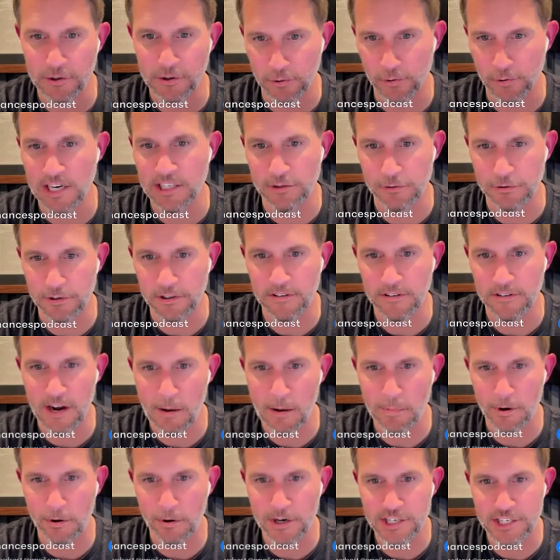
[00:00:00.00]
the Directorate of
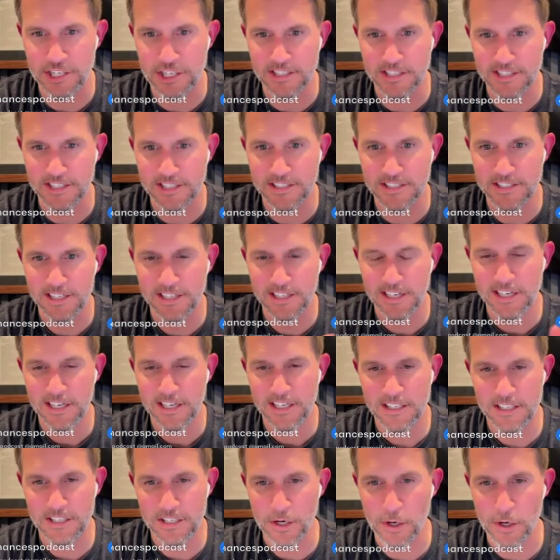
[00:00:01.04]
Operations.
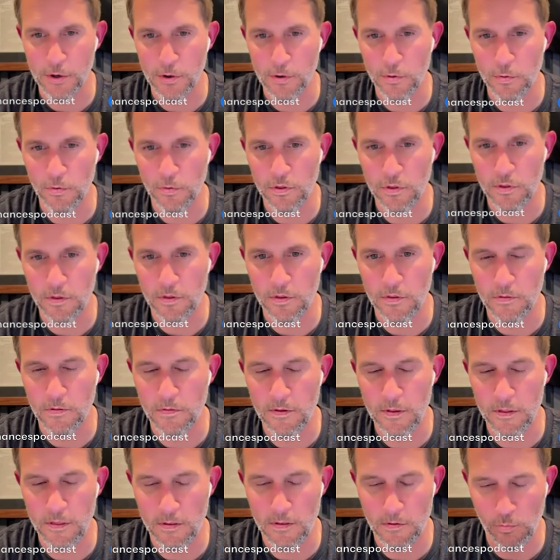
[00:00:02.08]
So
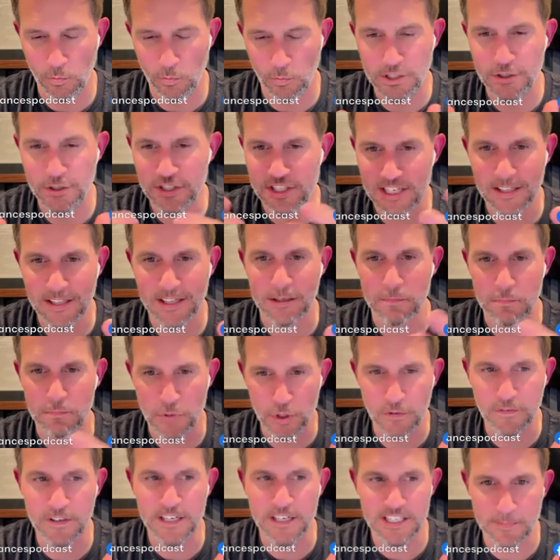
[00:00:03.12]
when you see like
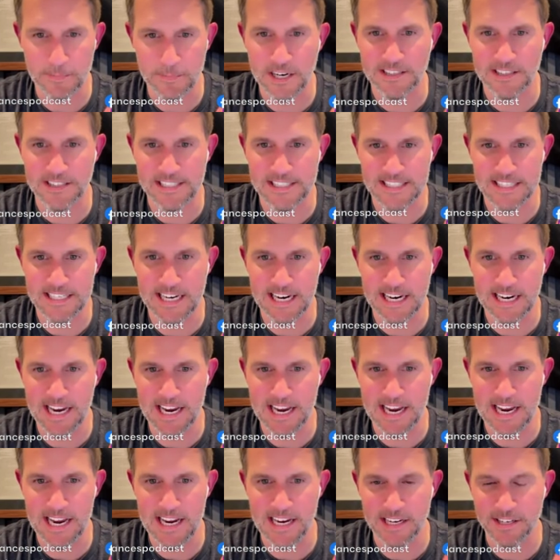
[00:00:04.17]
movies about the
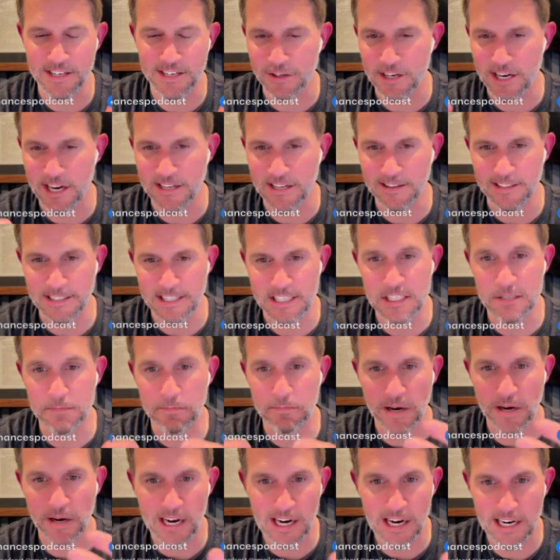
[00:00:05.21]
CIA and you got like
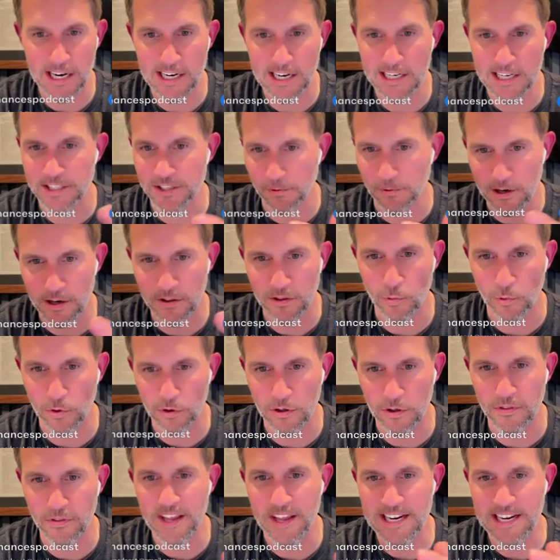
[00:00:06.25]
spies around the world,
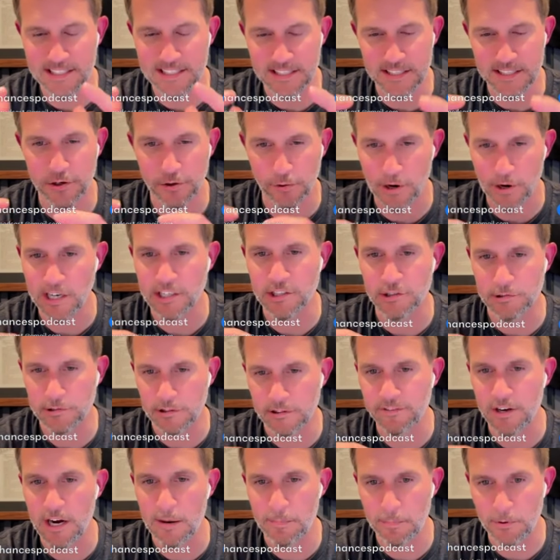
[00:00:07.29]
that's the directorate of
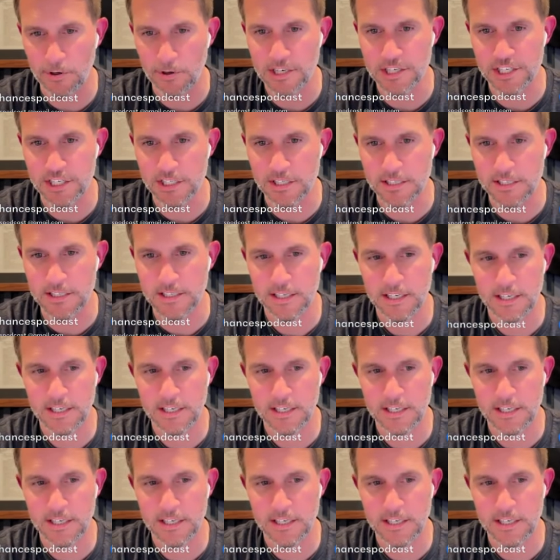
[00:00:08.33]
operations.